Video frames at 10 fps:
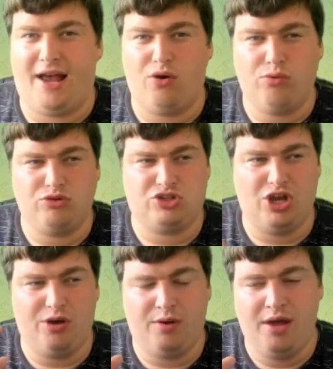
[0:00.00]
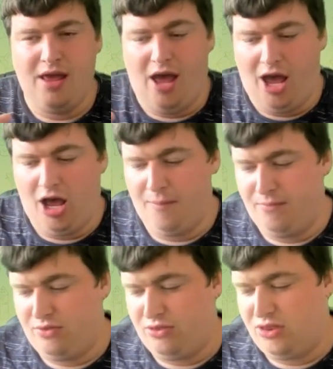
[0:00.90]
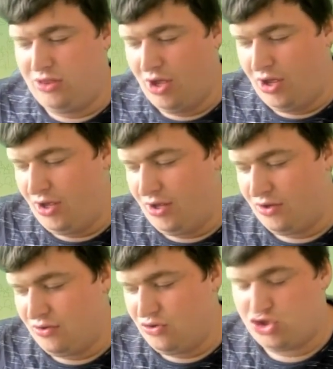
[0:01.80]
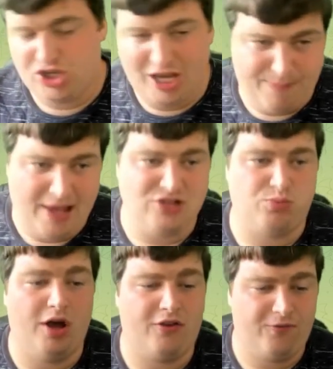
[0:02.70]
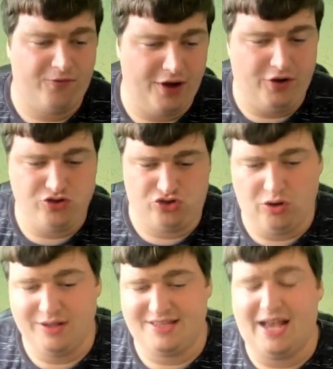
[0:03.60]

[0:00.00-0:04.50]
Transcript: And also um, the sheep is worth five hundred dollars.